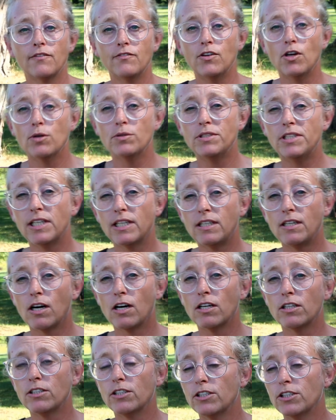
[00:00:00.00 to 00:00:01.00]
lot of no-dig
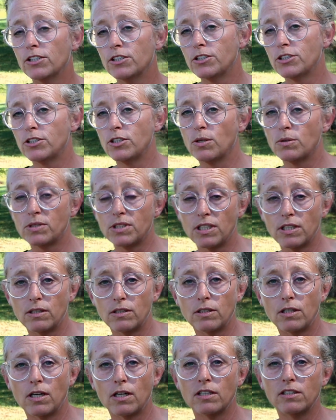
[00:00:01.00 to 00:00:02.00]
gardeners,
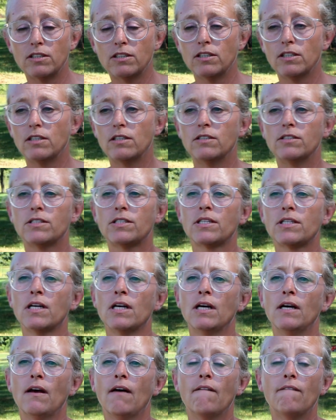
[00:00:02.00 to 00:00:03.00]
no-till gardeners,
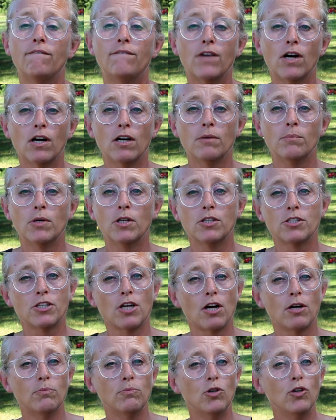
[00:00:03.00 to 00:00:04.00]

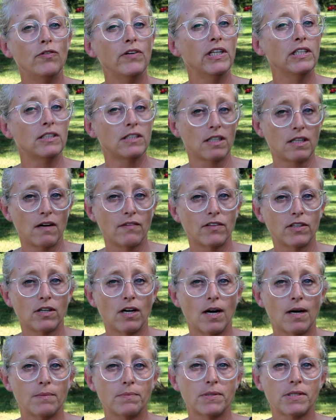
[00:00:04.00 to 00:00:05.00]
farmers are moving to cover
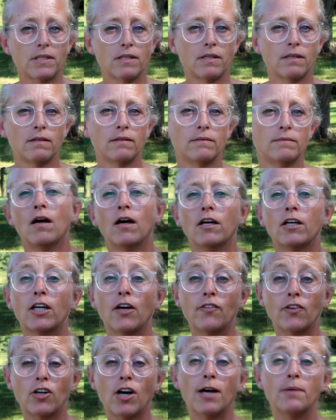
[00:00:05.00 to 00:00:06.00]
crops.
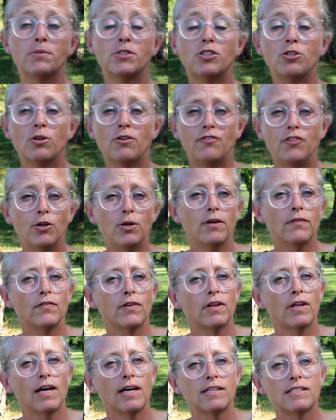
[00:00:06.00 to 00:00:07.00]
Cover crops do a few
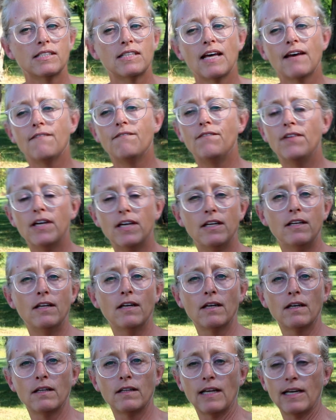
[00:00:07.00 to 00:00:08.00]
different things. They
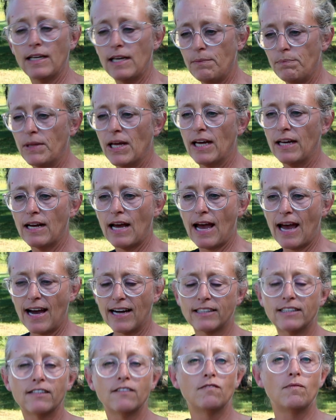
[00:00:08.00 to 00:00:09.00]
keep that
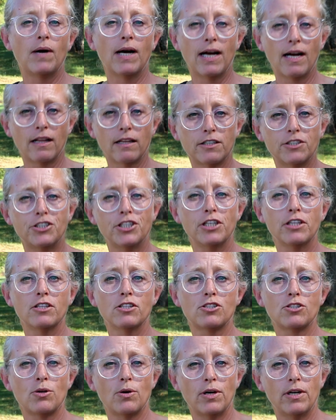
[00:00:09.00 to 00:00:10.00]
active biology
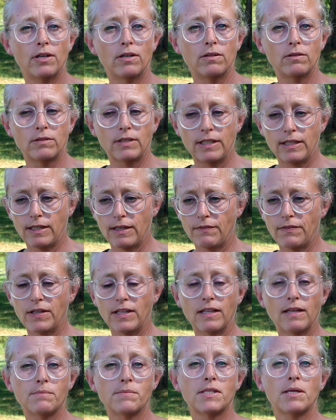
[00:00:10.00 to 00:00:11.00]
in the soil,
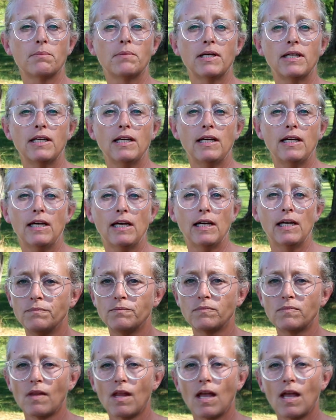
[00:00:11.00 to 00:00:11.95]
giving them something to eat,